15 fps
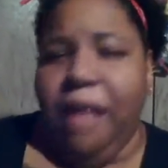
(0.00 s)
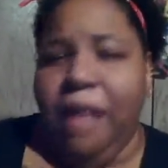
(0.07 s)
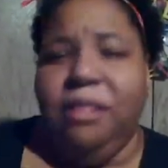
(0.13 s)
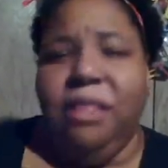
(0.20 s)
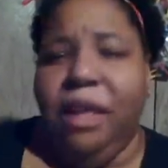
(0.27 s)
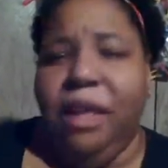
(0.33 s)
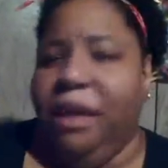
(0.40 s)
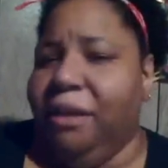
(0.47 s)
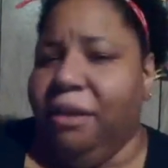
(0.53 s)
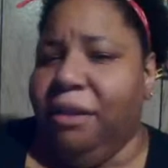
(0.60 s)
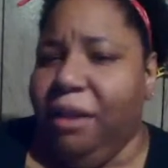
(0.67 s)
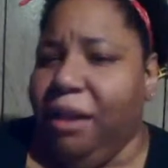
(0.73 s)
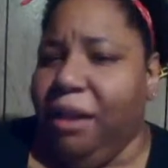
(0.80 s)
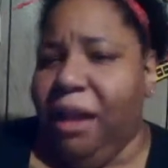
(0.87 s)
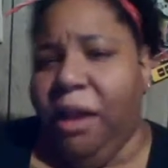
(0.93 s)
And
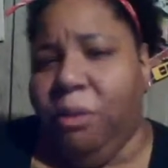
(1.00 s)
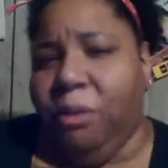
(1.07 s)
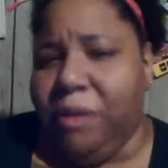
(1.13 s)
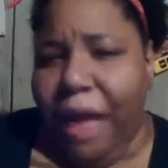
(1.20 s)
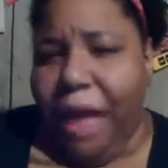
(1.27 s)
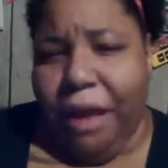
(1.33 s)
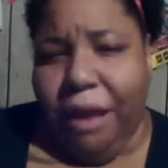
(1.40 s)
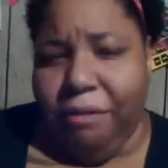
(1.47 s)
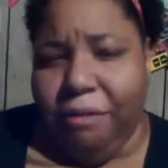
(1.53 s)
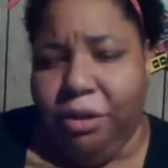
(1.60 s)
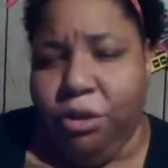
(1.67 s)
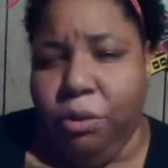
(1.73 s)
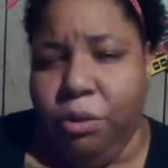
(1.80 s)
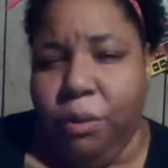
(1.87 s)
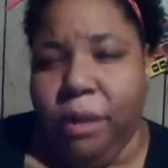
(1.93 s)
then he was out
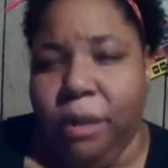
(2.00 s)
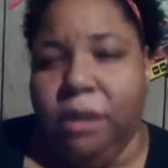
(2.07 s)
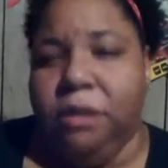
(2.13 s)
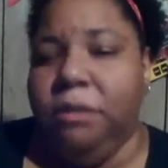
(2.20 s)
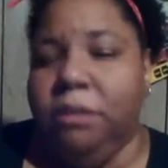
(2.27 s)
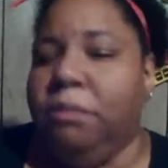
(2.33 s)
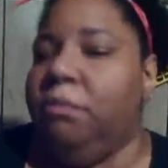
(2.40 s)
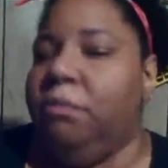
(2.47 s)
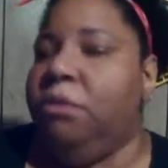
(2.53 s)
after 2 weeks